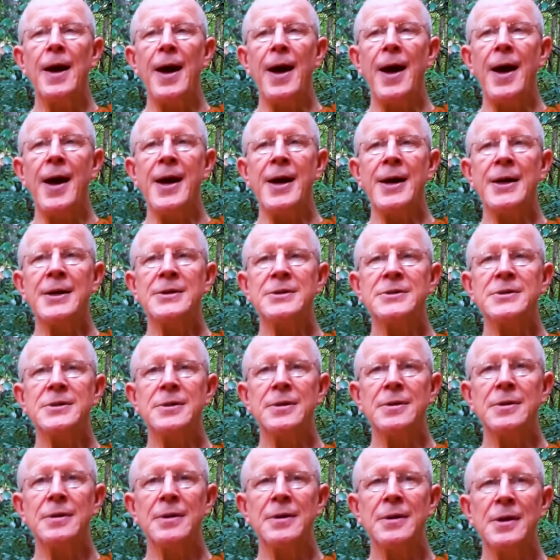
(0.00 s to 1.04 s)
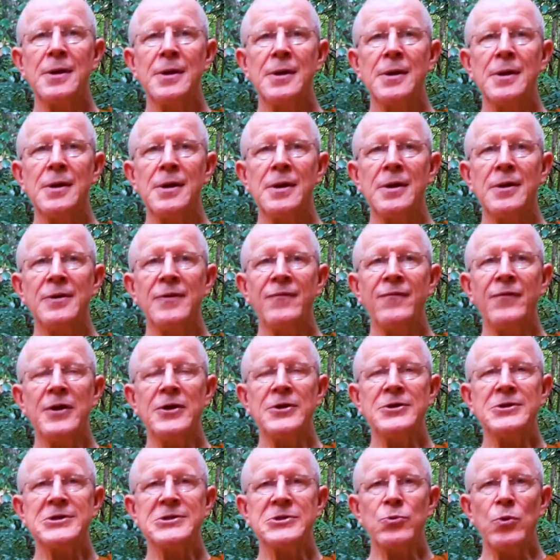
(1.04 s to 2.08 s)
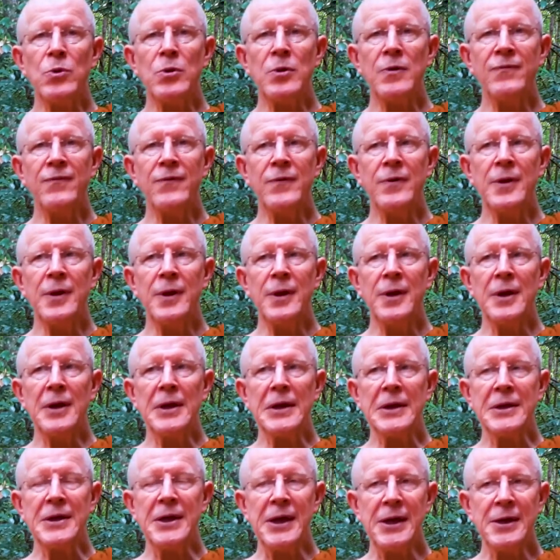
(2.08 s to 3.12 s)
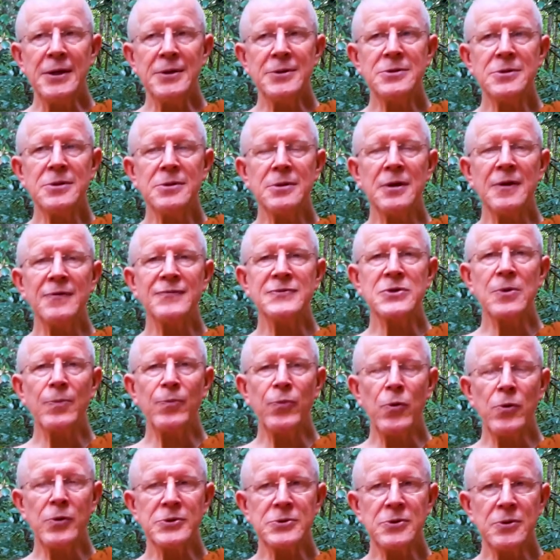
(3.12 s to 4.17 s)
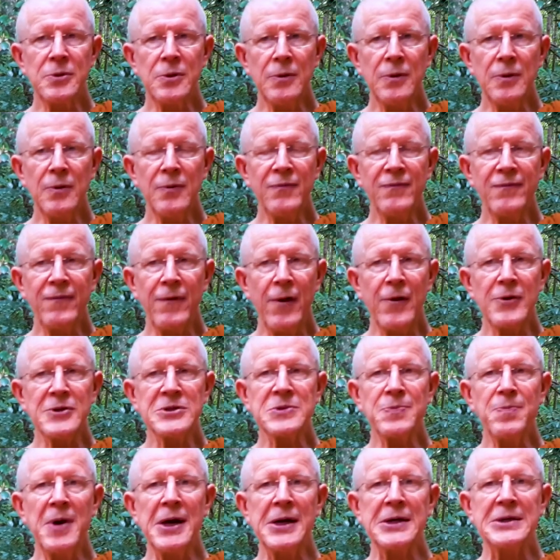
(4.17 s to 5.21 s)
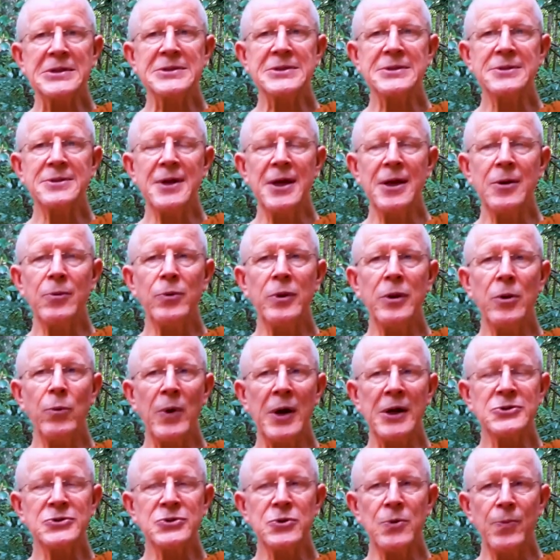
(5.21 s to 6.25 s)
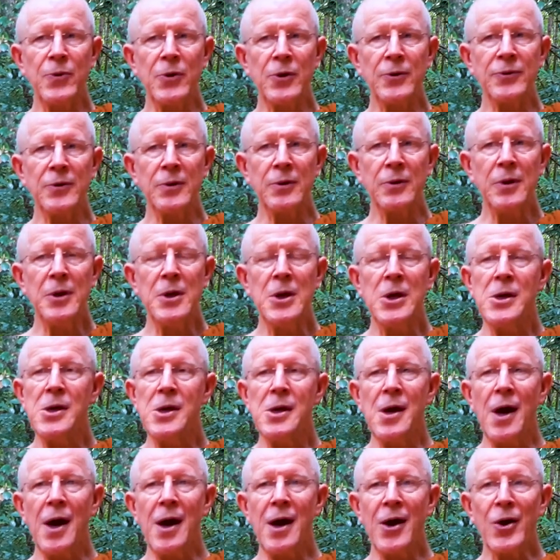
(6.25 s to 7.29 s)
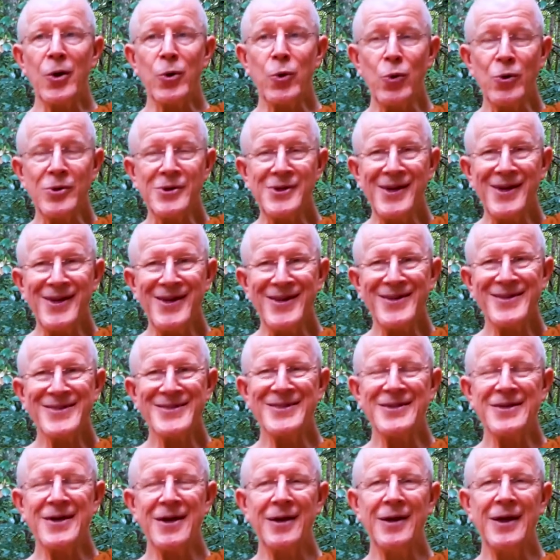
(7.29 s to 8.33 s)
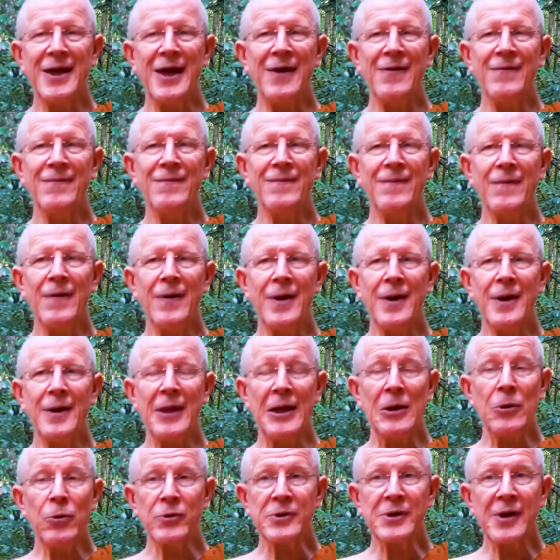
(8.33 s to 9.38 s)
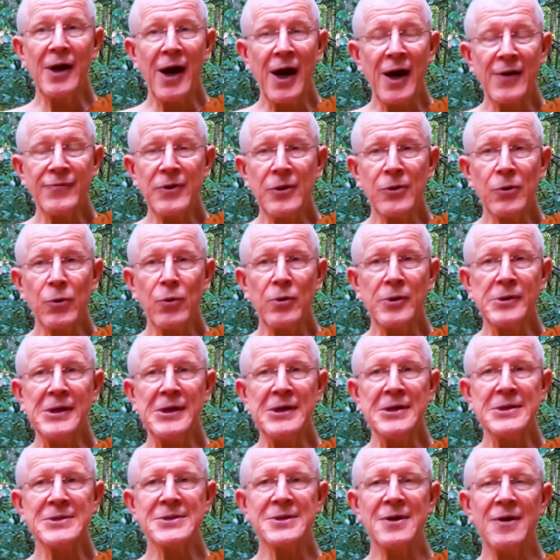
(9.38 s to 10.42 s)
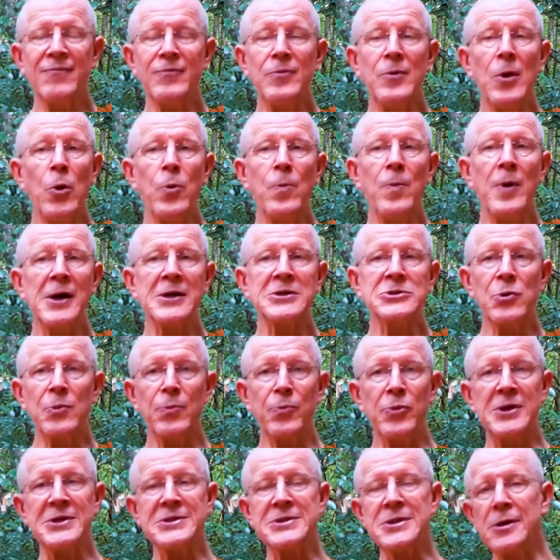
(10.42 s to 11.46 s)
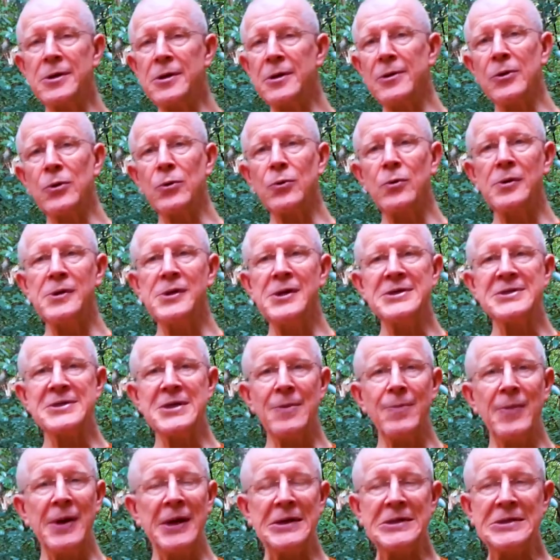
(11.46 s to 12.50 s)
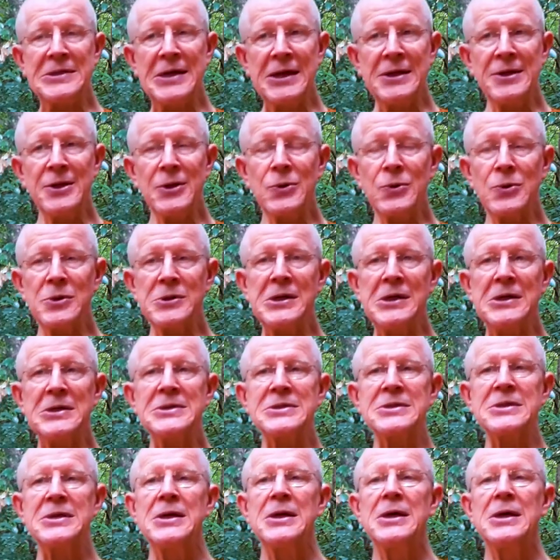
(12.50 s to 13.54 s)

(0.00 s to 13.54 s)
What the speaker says: And the villagers were very keen to give support to forest monks. They were the ones who built the kutis. They looked after the kutis. If no monks were present in the kutis, they maintained the kutis.